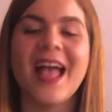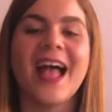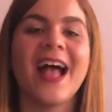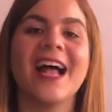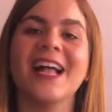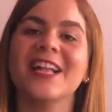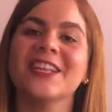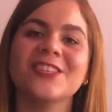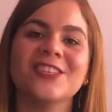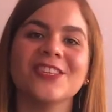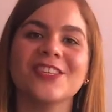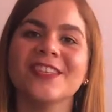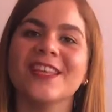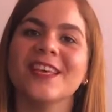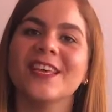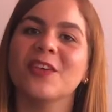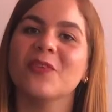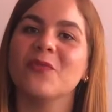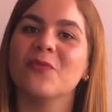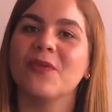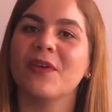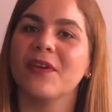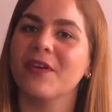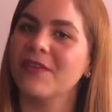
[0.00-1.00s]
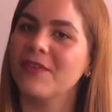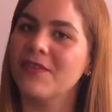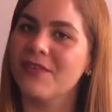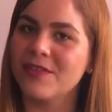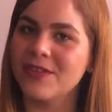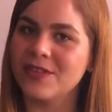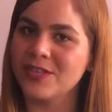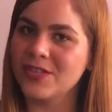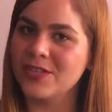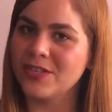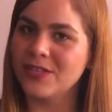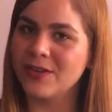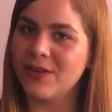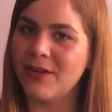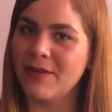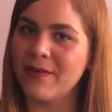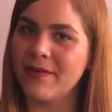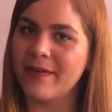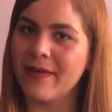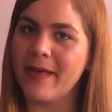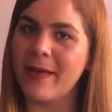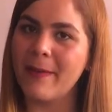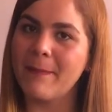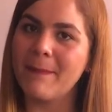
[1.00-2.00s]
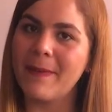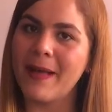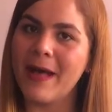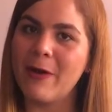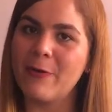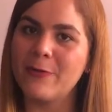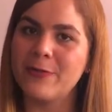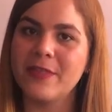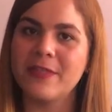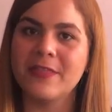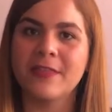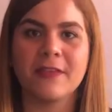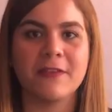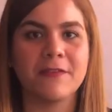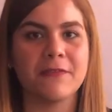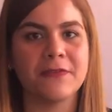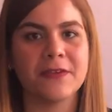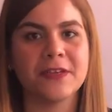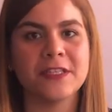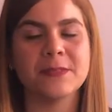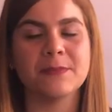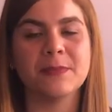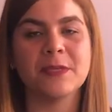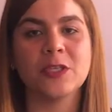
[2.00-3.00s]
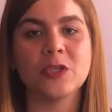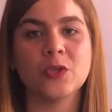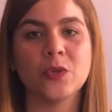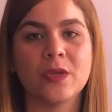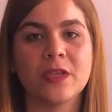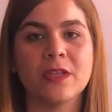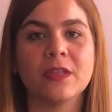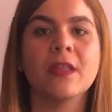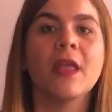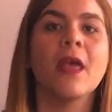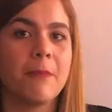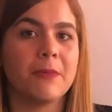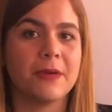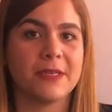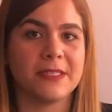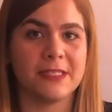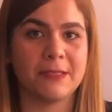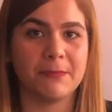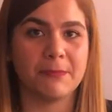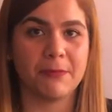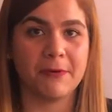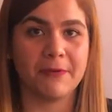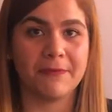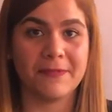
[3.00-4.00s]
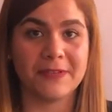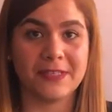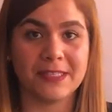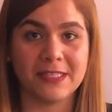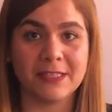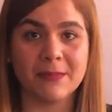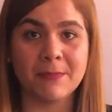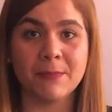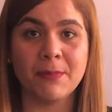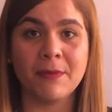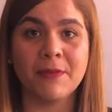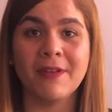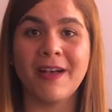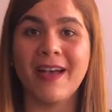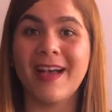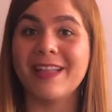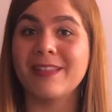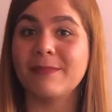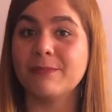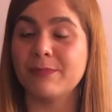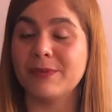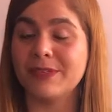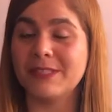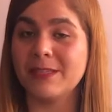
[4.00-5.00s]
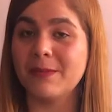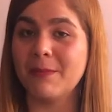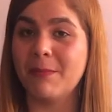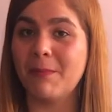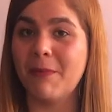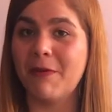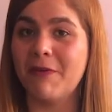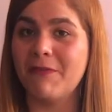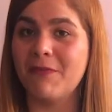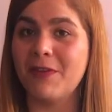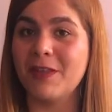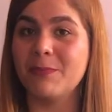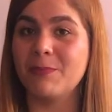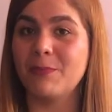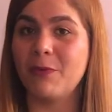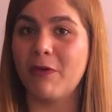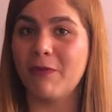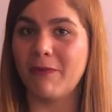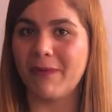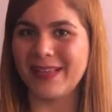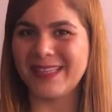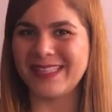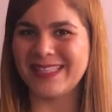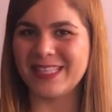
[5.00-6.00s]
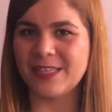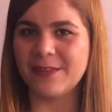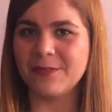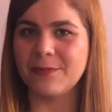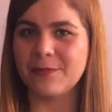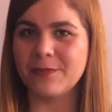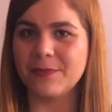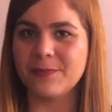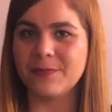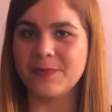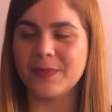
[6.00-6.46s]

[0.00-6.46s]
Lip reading: And today we're going to talk about the difference between present perfect simple and present perfect progressive.